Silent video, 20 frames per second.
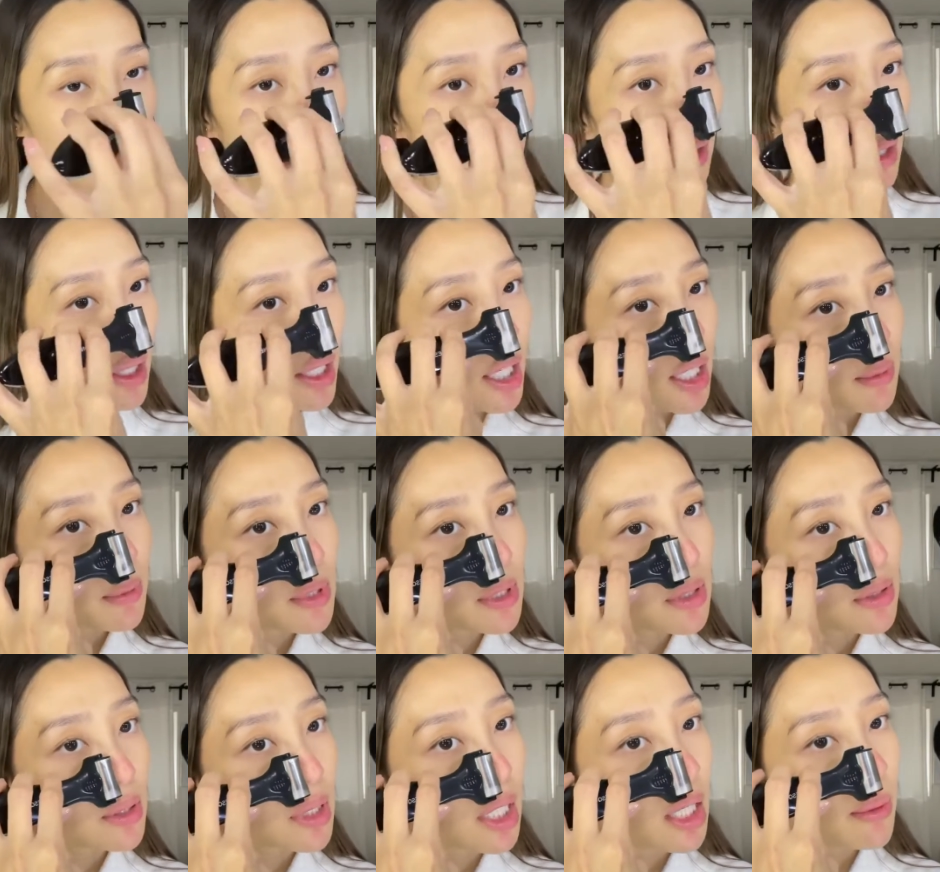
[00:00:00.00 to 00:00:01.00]
It helps
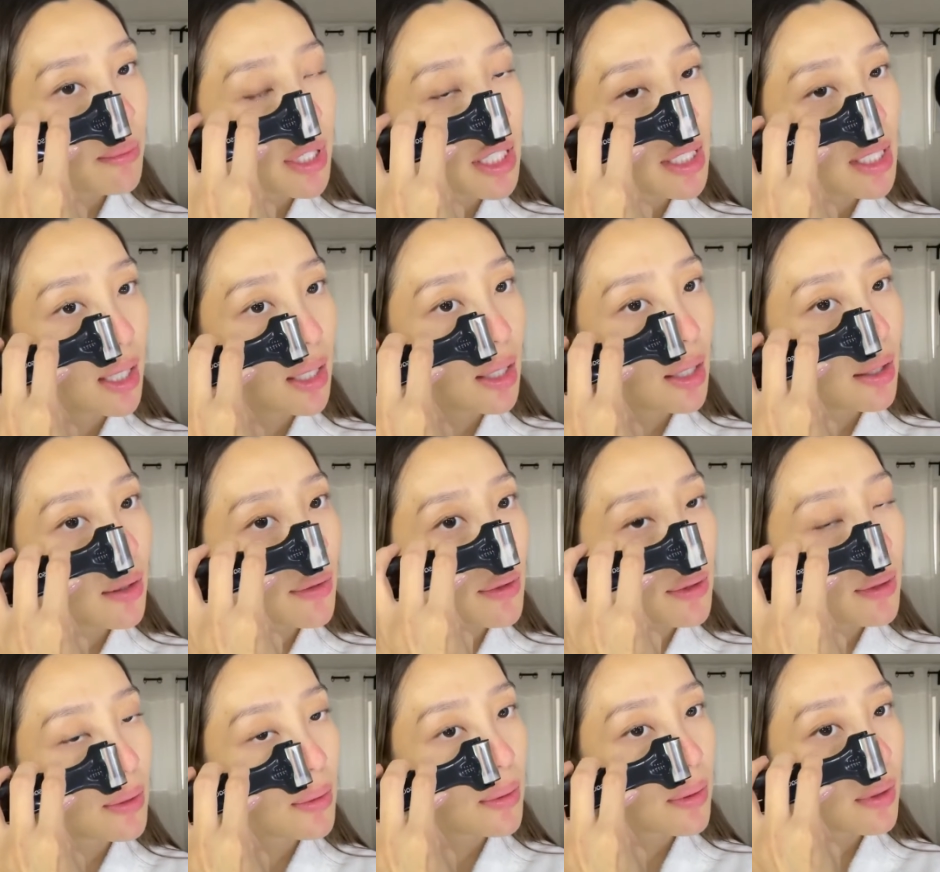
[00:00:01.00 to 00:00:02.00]
to calm it
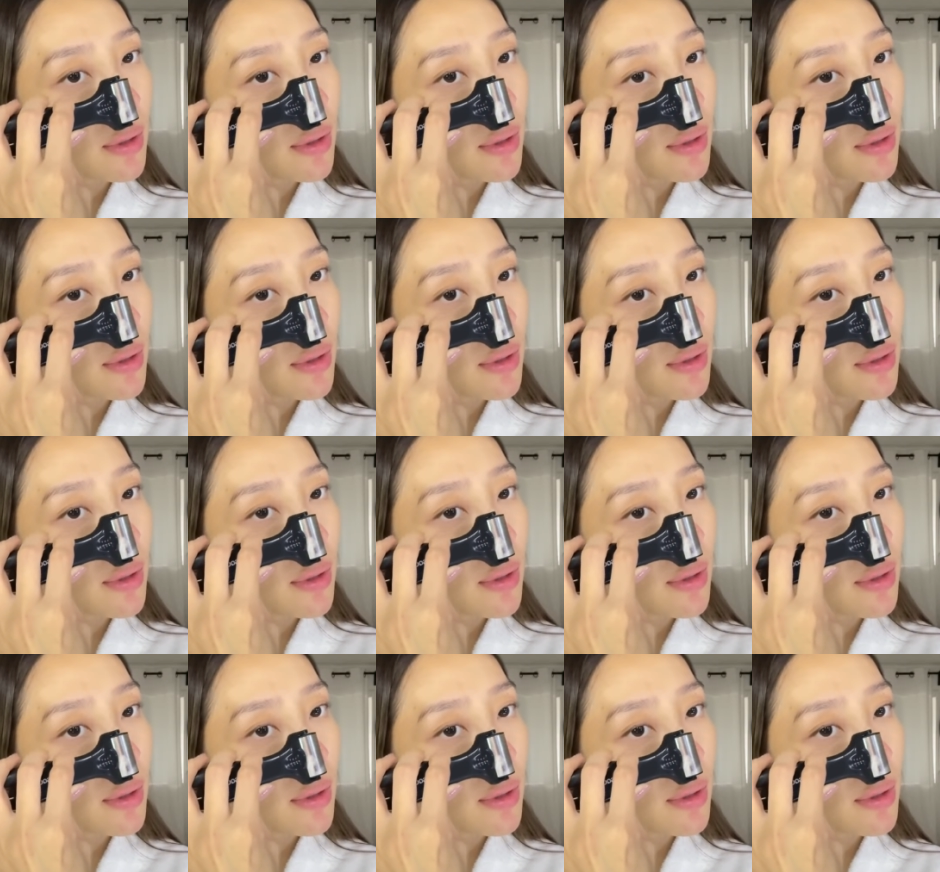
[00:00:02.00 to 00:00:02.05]
down.